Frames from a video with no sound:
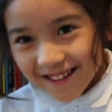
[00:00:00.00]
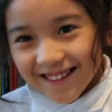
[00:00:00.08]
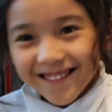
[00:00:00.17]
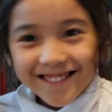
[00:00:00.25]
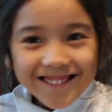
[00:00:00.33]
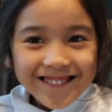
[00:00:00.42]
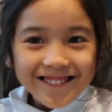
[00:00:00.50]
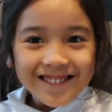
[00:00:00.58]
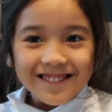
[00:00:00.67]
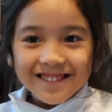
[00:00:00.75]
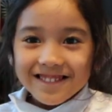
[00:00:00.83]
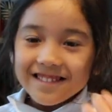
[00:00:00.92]

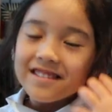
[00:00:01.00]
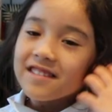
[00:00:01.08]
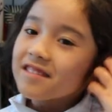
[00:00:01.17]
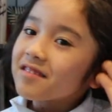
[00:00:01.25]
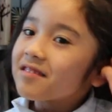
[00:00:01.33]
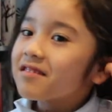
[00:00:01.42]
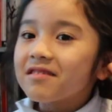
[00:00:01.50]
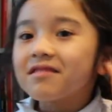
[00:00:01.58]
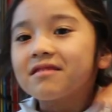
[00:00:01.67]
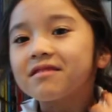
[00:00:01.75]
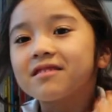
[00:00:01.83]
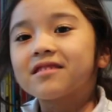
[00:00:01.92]

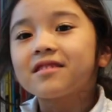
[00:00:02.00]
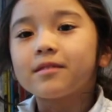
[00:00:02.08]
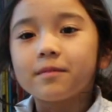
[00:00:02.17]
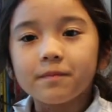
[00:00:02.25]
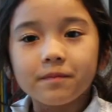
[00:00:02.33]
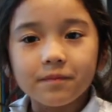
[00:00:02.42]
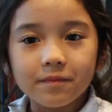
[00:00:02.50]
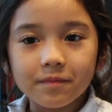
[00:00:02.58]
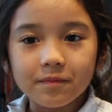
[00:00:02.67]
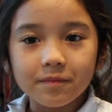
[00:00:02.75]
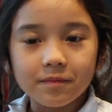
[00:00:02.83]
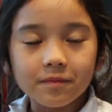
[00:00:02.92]

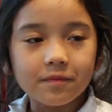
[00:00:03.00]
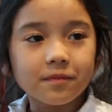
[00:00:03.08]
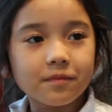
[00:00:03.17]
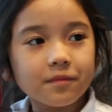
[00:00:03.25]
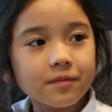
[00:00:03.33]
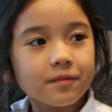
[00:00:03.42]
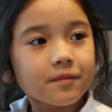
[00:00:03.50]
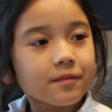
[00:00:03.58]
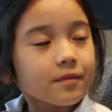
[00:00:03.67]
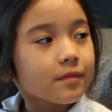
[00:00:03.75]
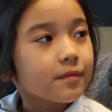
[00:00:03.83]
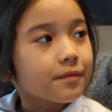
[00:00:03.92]

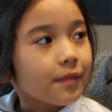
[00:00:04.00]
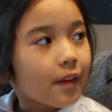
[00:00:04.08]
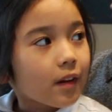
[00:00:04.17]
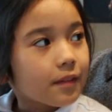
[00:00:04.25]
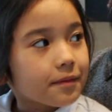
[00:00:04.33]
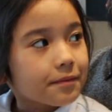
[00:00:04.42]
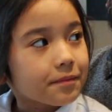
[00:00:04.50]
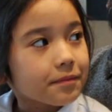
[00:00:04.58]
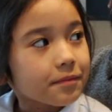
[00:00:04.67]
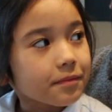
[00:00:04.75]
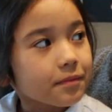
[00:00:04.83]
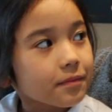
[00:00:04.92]

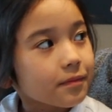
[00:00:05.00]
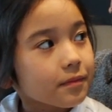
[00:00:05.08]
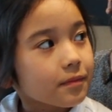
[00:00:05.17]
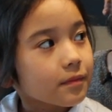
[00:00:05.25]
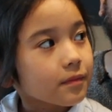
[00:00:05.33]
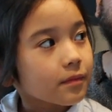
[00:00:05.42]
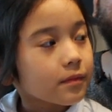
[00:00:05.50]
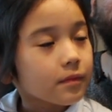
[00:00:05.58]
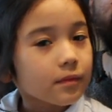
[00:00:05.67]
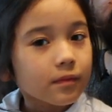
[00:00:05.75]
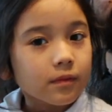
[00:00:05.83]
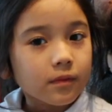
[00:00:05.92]

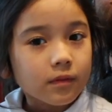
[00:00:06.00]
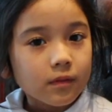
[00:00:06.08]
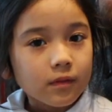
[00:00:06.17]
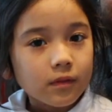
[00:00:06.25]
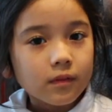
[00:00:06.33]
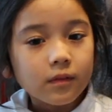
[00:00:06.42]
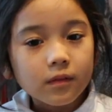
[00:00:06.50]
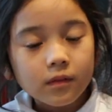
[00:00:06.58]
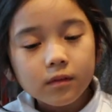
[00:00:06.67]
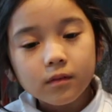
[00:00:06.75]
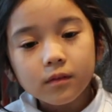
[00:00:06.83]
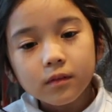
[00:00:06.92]

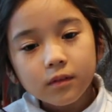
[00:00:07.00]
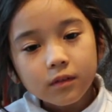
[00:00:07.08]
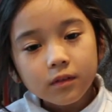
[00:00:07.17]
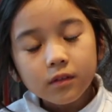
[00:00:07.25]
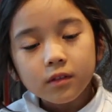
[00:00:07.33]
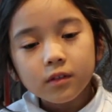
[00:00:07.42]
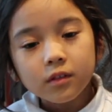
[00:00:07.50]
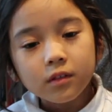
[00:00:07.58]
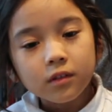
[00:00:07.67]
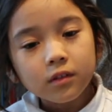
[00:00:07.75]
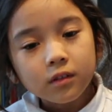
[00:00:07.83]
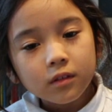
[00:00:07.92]

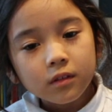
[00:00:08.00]
(silent)